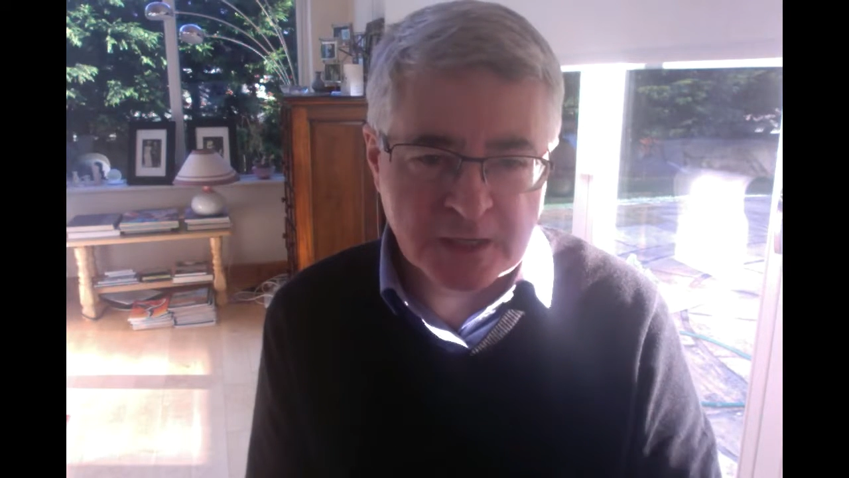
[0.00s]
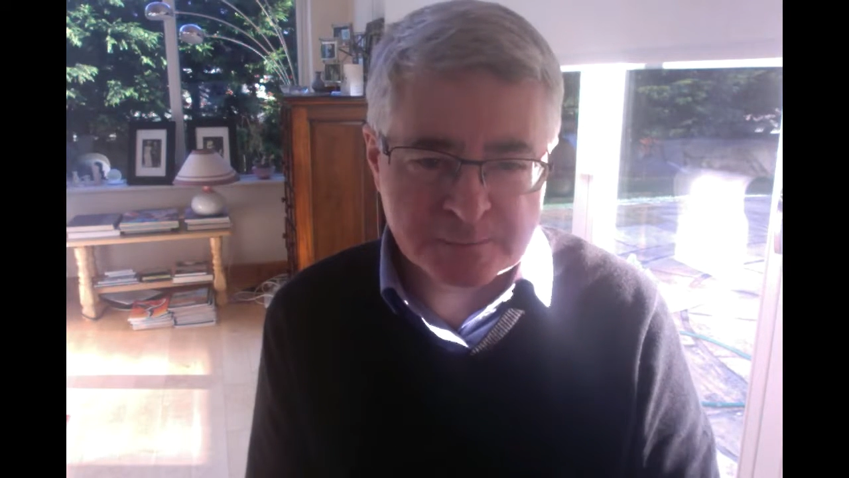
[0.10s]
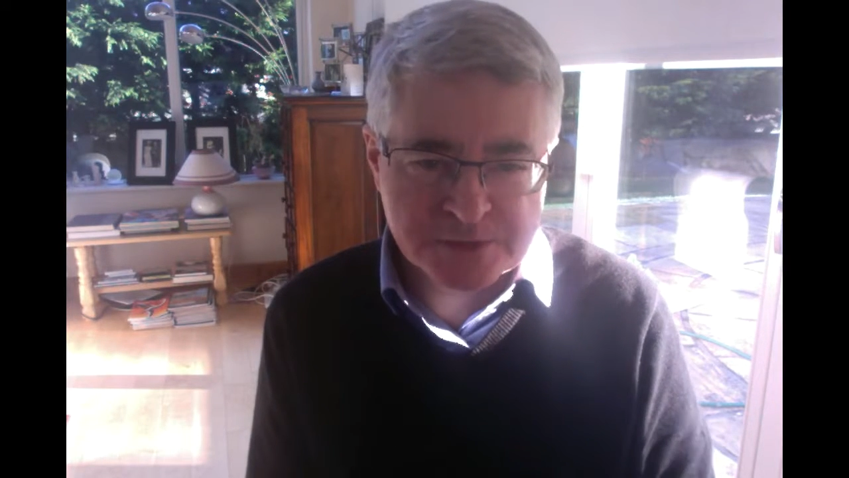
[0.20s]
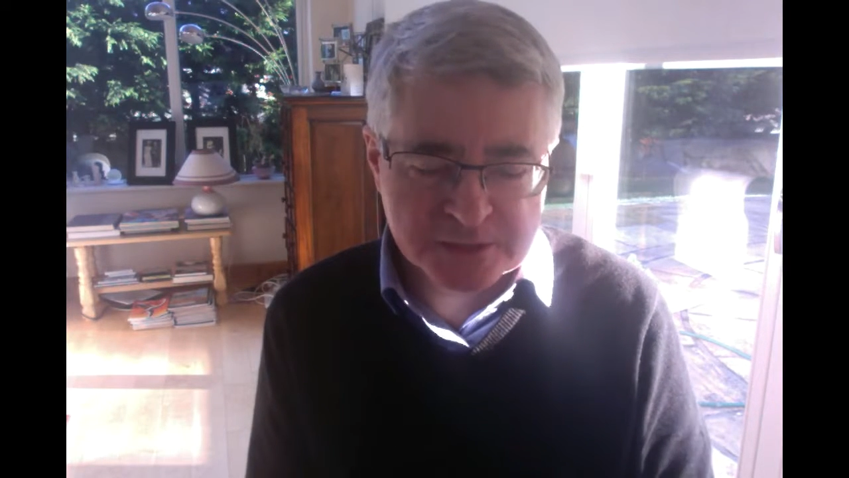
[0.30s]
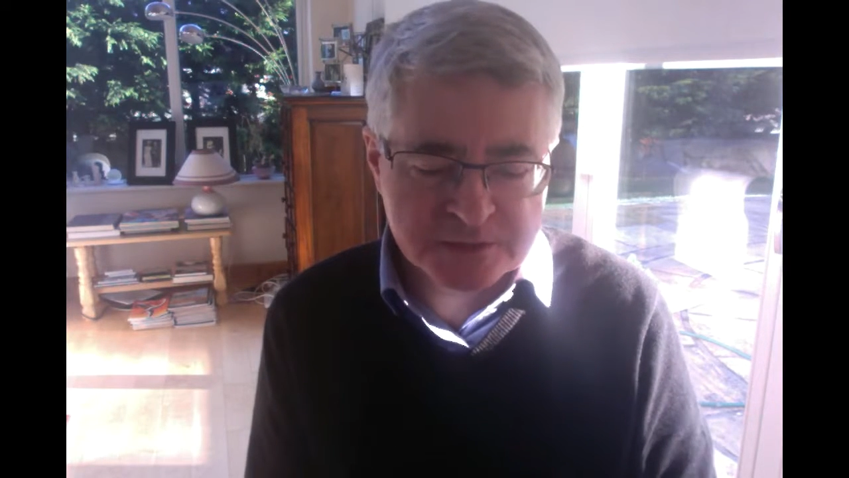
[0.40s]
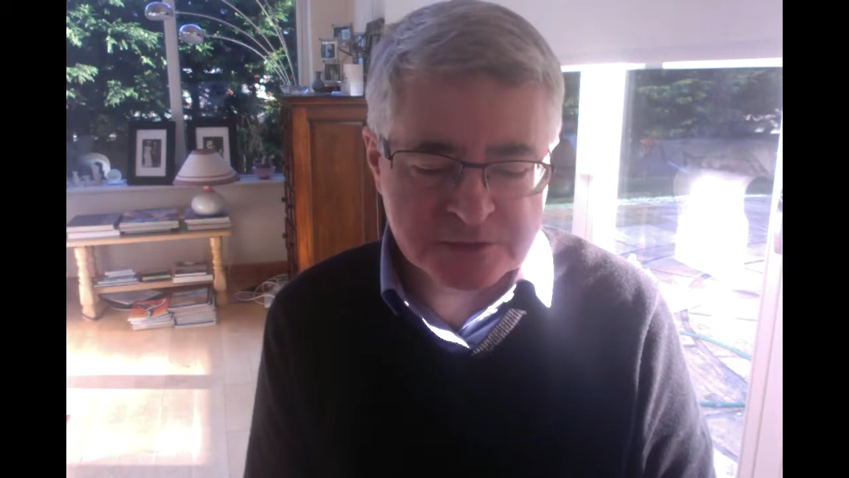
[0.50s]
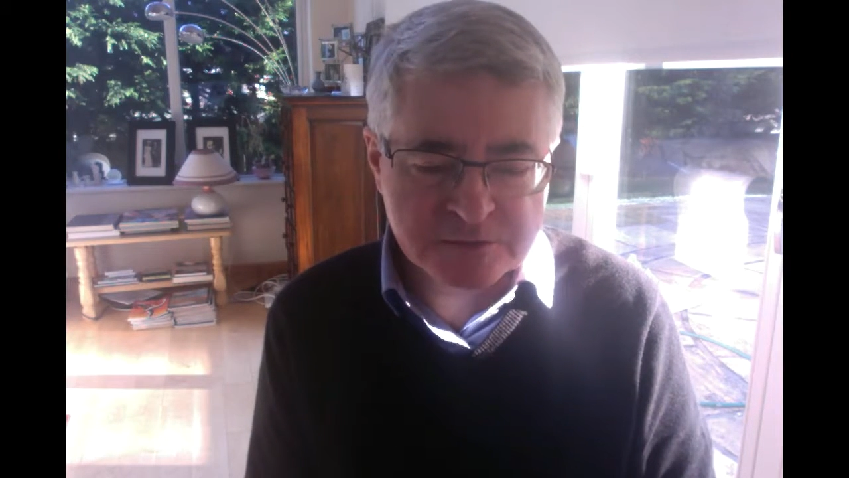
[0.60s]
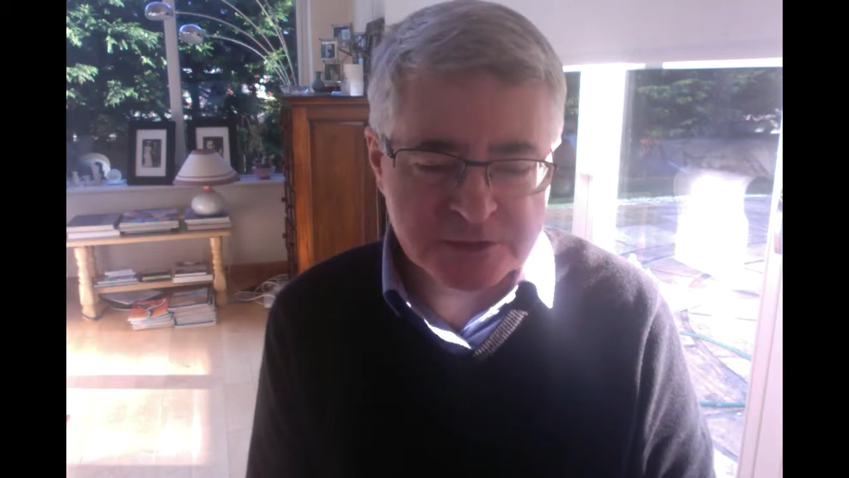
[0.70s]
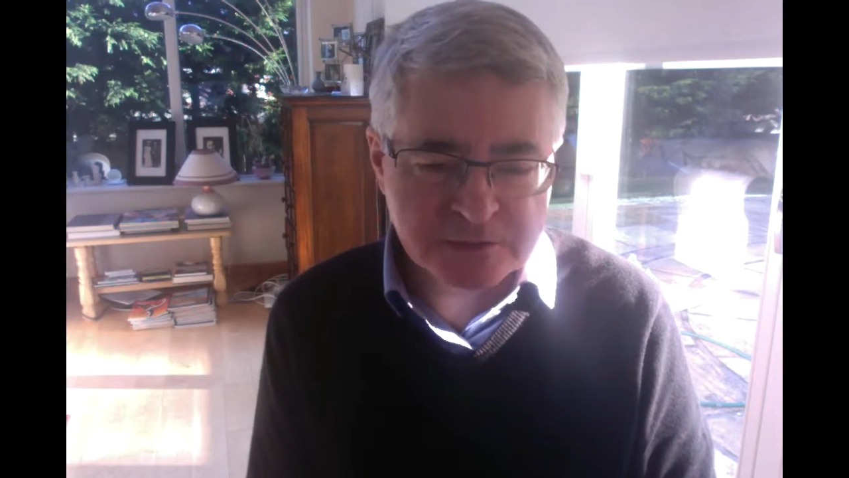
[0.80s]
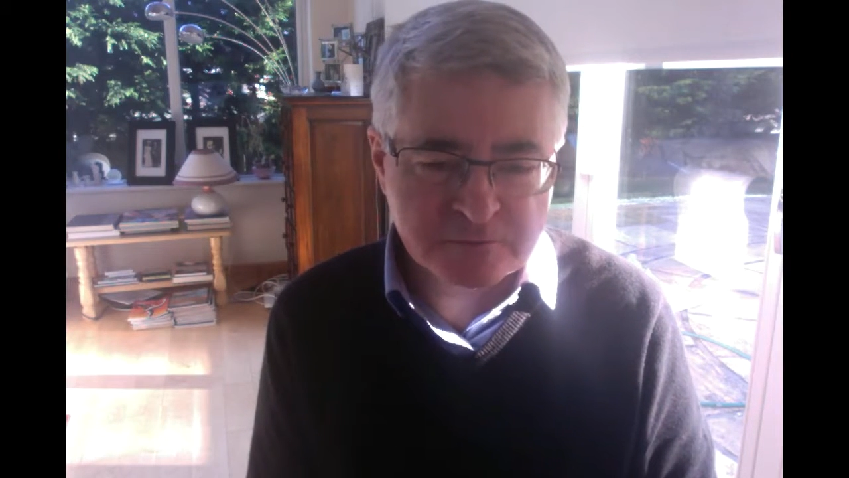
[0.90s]

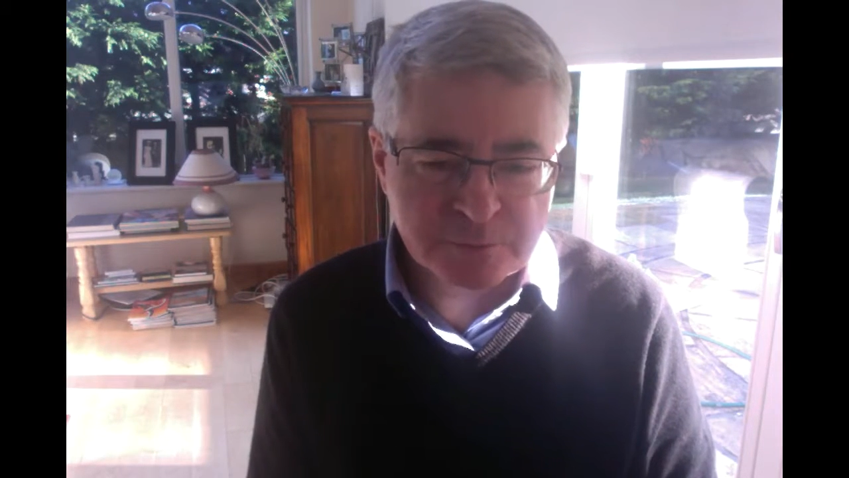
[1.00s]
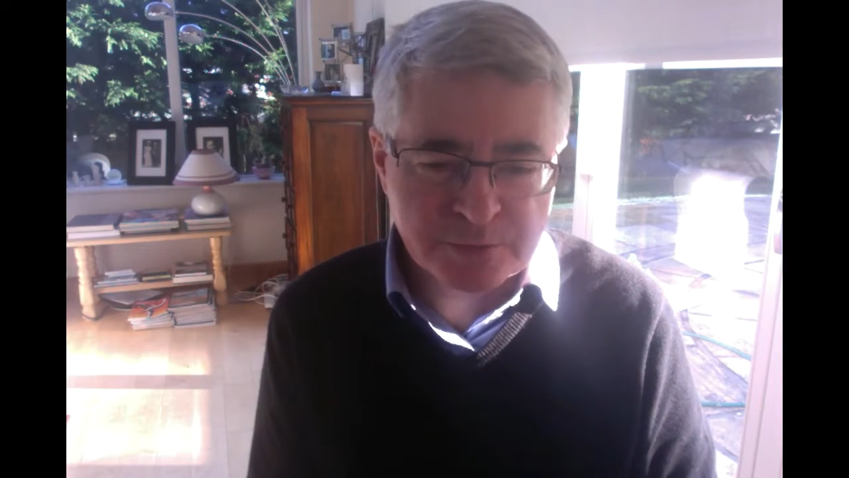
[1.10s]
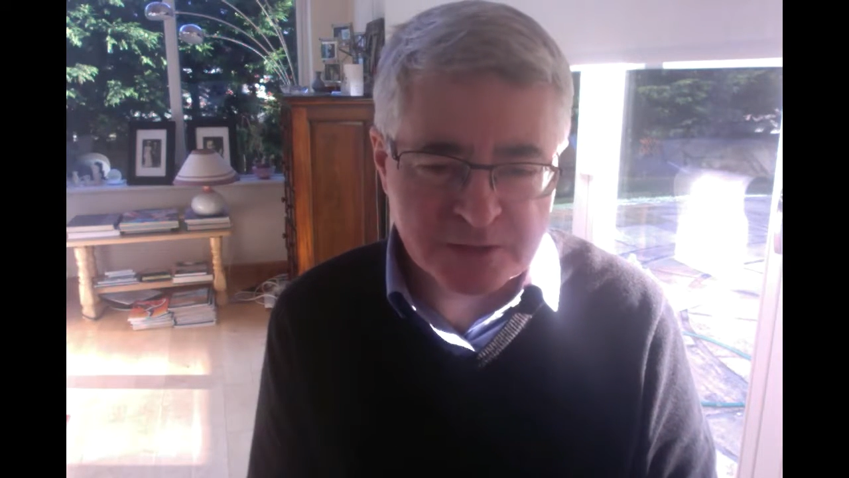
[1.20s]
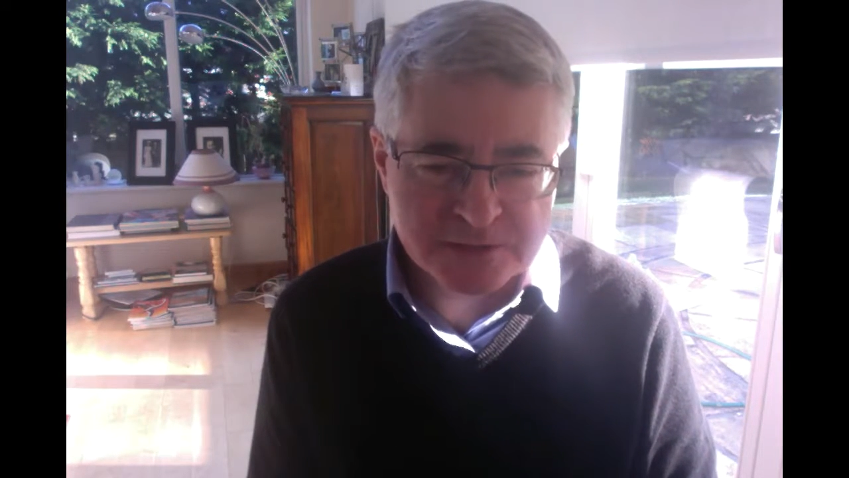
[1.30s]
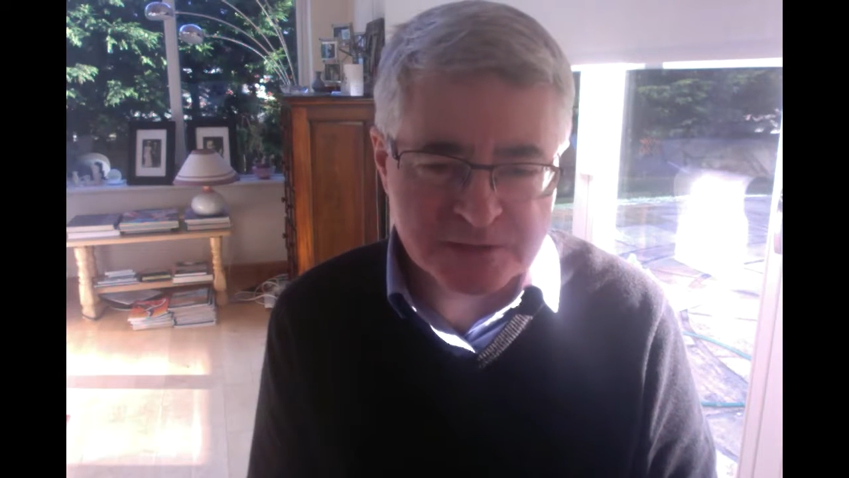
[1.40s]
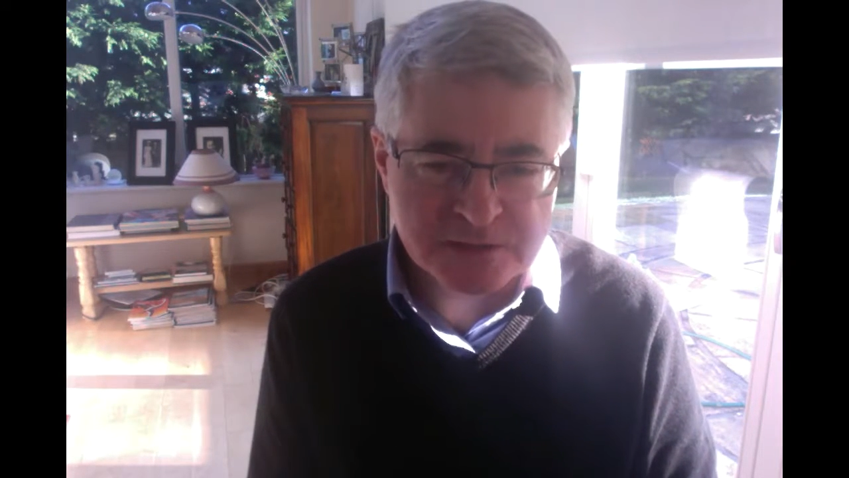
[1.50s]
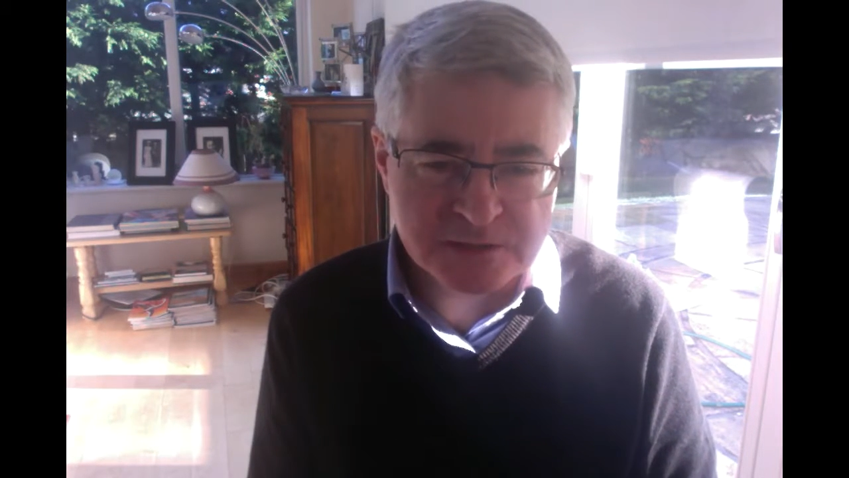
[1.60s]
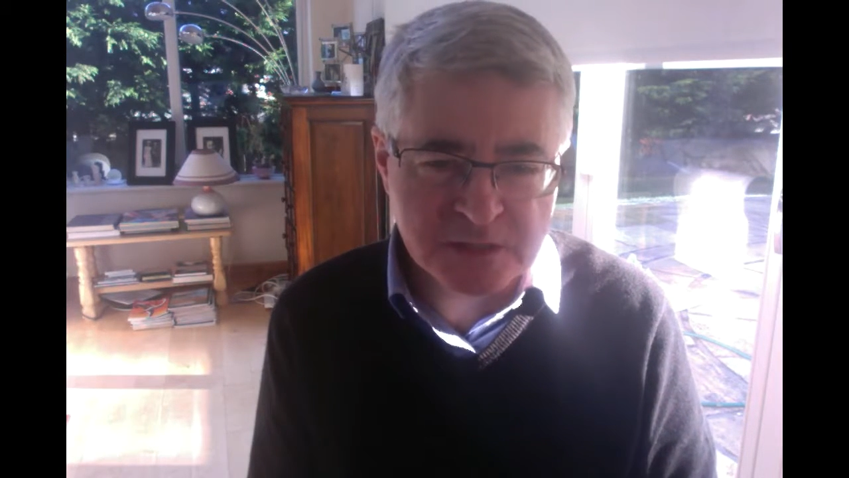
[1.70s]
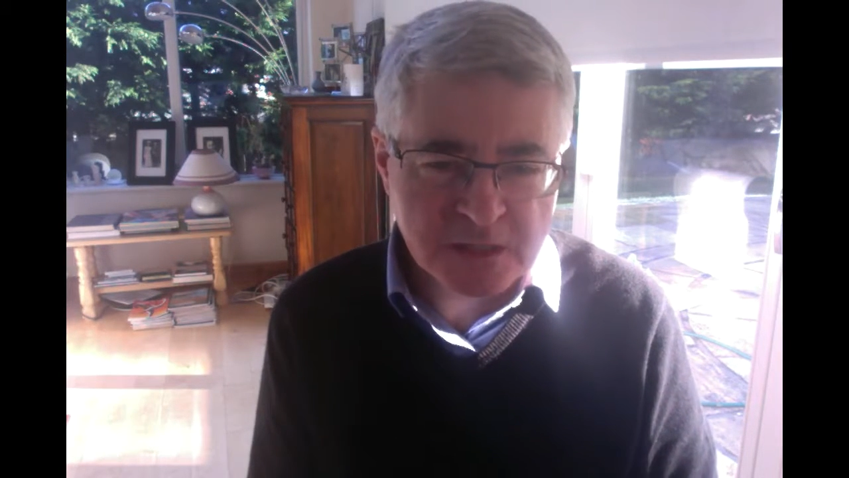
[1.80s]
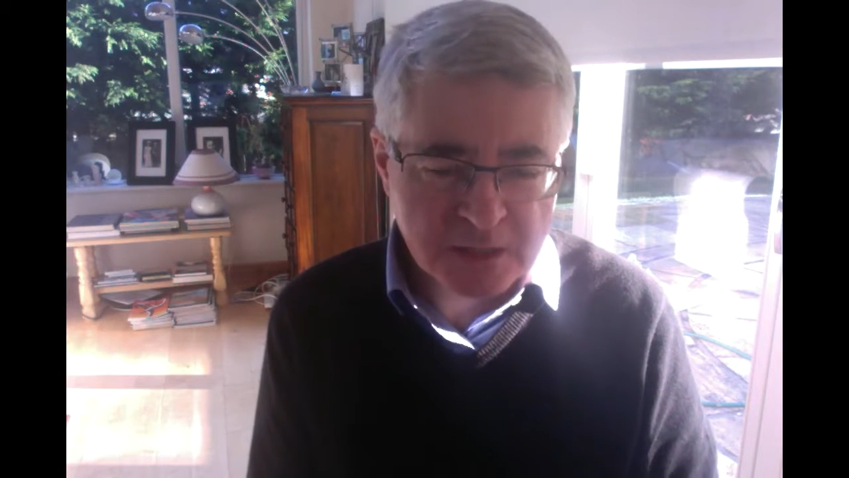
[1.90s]
objectivity of the process,